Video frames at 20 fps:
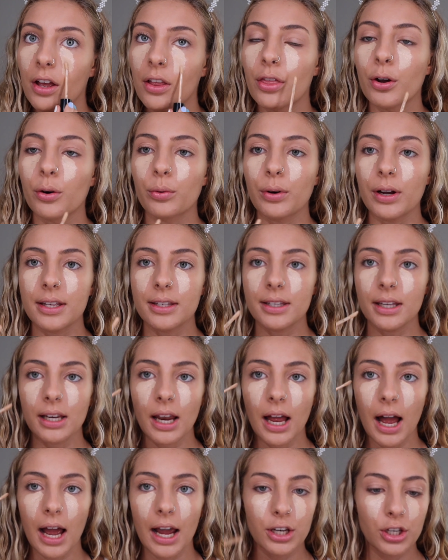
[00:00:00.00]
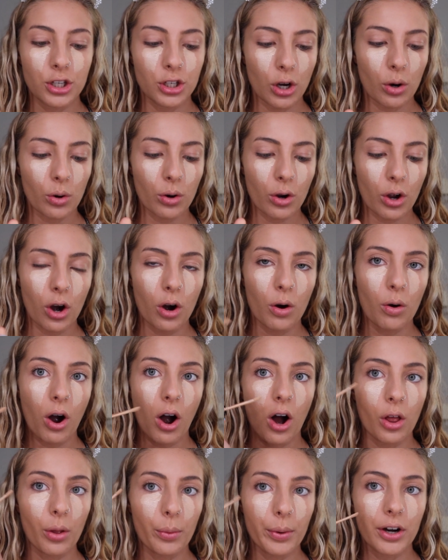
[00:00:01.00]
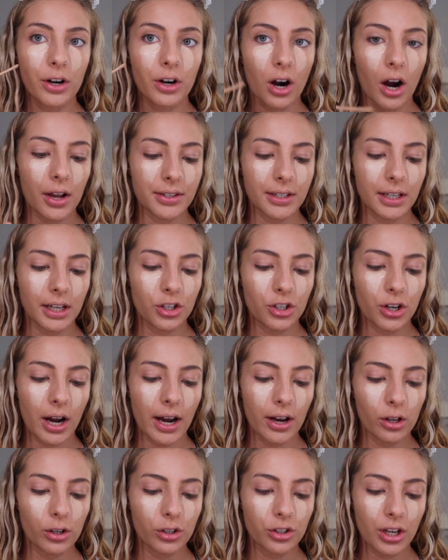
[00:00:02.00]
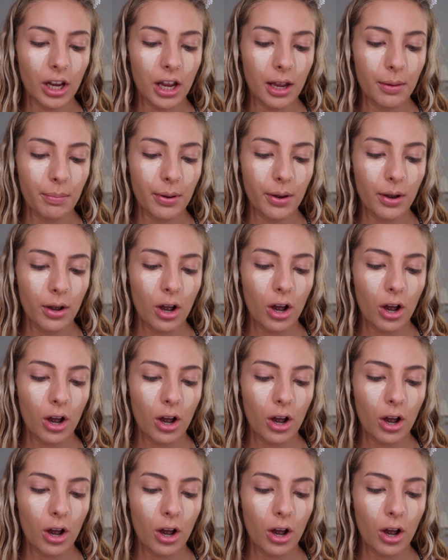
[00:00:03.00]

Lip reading: The reason I don't go all the way across in a triangle shape